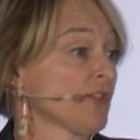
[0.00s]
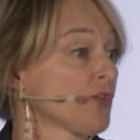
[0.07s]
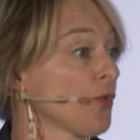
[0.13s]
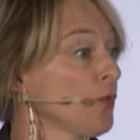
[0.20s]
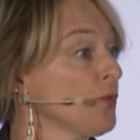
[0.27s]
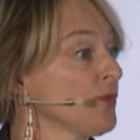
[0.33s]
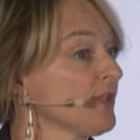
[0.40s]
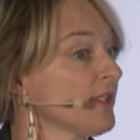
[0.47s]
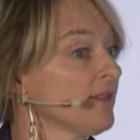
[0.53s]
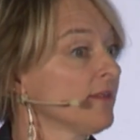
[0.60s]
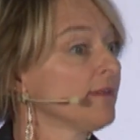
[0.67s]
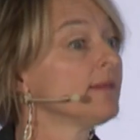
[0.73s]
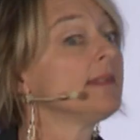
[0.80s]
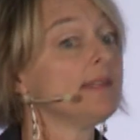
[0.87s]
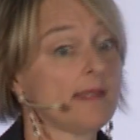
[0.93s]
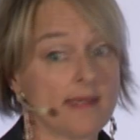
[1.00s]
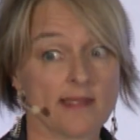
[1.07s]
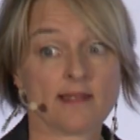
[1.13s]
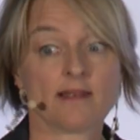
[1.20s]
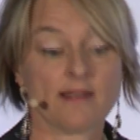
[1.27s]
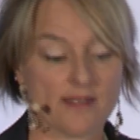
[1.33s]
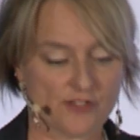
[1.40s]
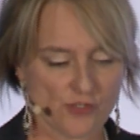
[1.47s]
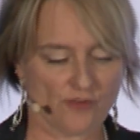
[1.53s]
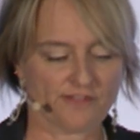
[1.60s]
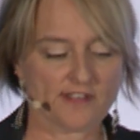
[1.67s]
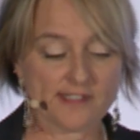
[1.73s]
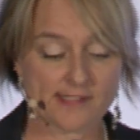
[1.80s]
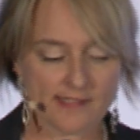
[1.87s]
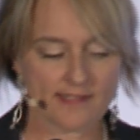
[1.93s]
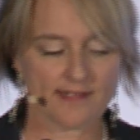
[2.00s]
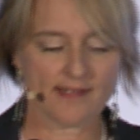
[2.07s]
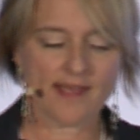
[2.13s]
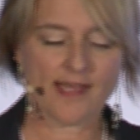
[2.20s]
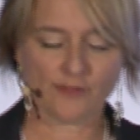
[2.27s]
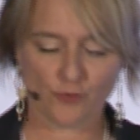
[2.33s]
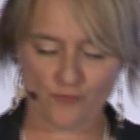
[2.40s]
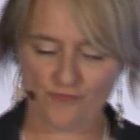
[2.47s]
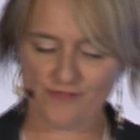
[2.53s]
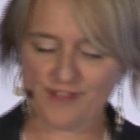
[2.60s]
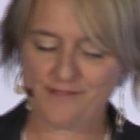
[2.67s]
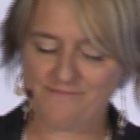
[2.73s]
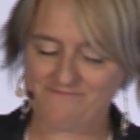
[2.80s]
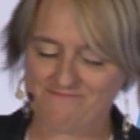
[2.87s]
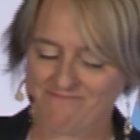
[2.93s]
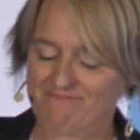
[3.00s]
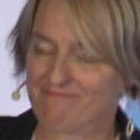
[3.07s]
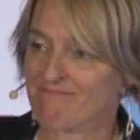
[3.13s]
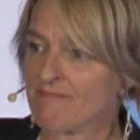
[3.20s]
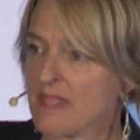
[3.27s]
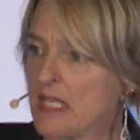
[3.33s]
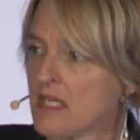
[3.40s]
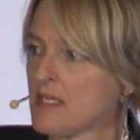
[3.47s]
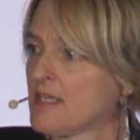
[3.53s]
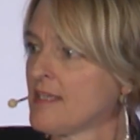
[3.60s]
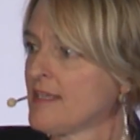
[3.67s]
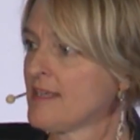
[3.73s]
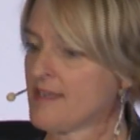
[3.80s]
Unlike the excuses, which are always easy to find.